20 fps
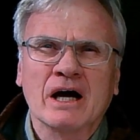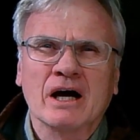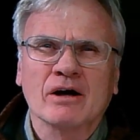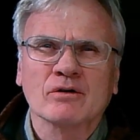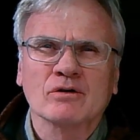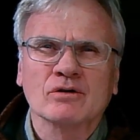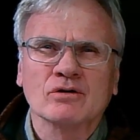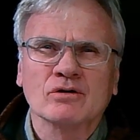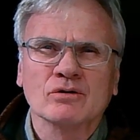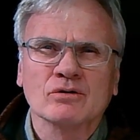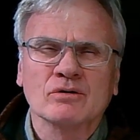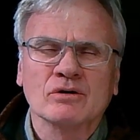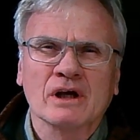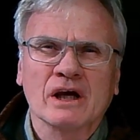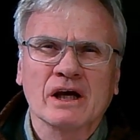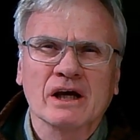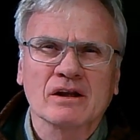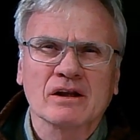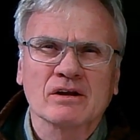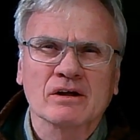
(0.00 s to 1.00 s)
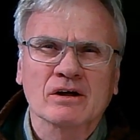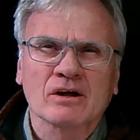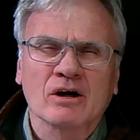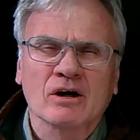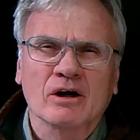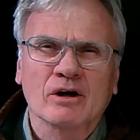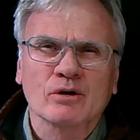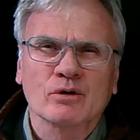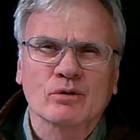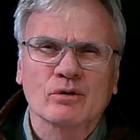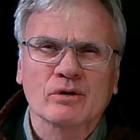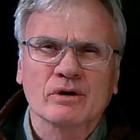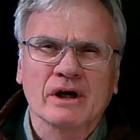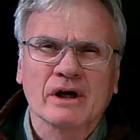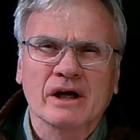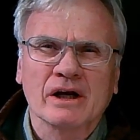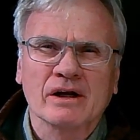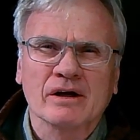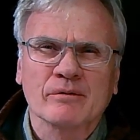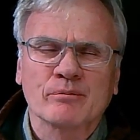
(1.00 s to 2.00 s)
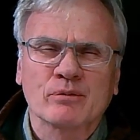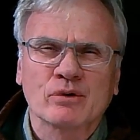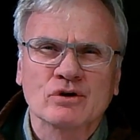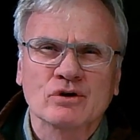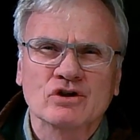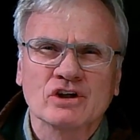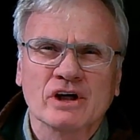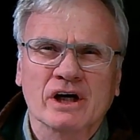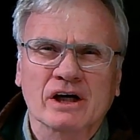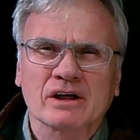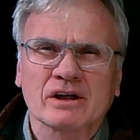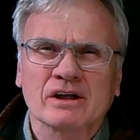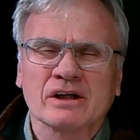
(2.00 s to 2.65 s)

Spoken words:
to take the contour data and project